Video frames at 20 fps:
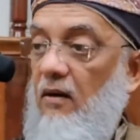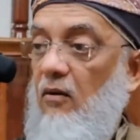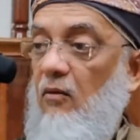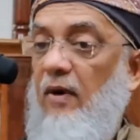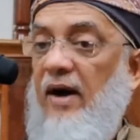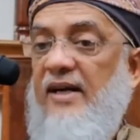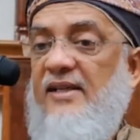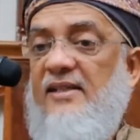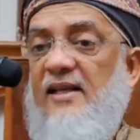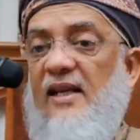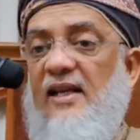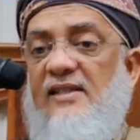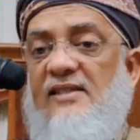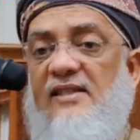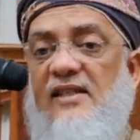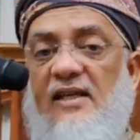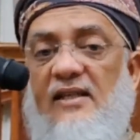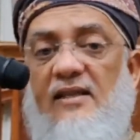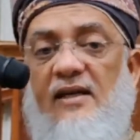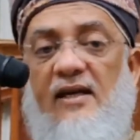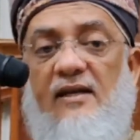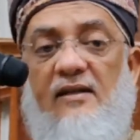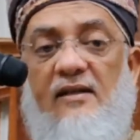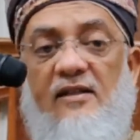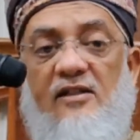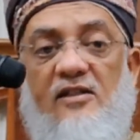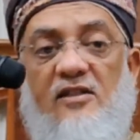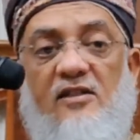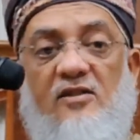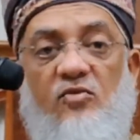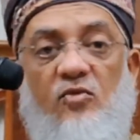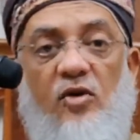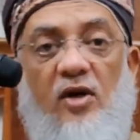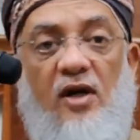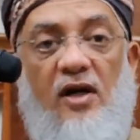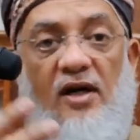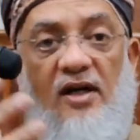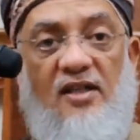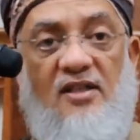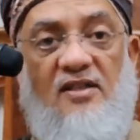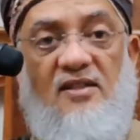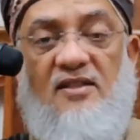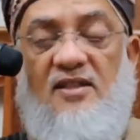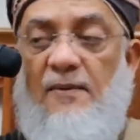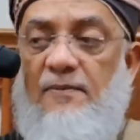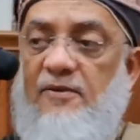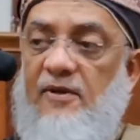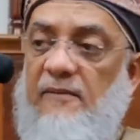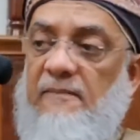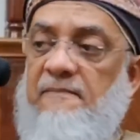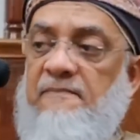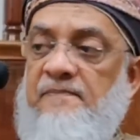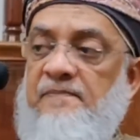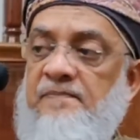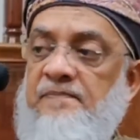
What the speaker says: Why is Allah saying that this world is deception?